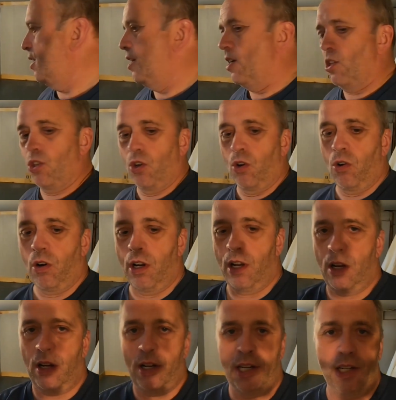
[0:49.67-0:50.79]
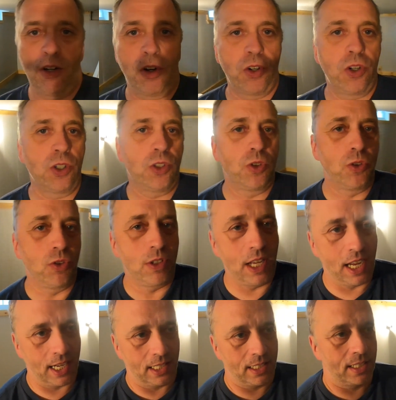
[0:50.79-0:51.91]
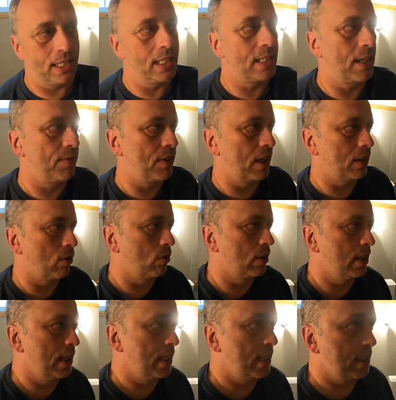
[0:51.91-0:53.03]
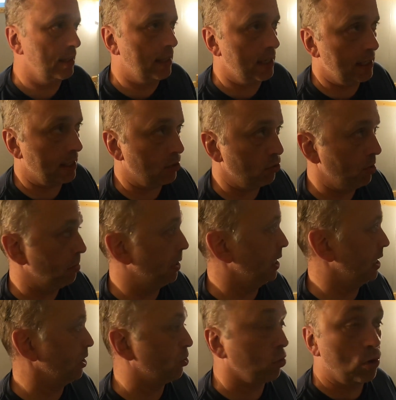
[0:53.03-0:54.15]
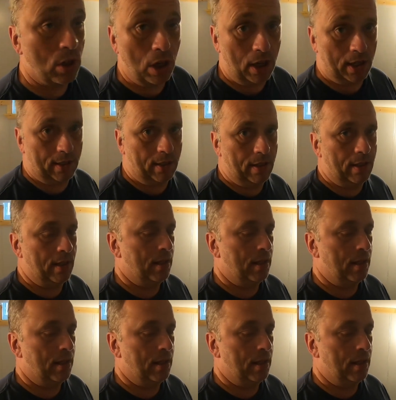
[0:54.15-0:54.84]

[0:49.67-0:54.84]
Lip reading: So in order to do that, since I've got only this remaining to cut,